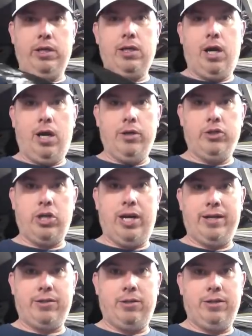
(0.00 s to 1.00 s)

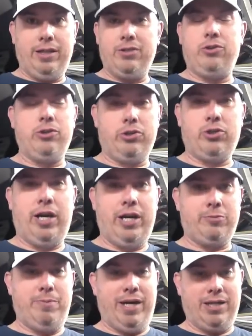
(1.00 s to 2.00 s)
contractor. And these are just
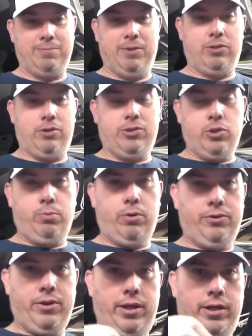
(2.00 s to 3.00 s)
trash bags, but they're super
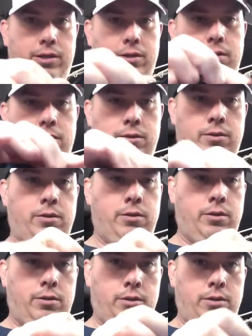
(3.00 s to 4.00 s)
thick
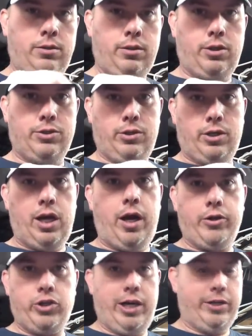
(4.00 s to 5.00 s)
because they're
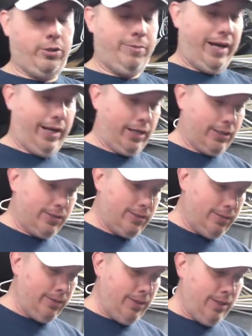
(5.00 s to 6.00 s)
contractor bags.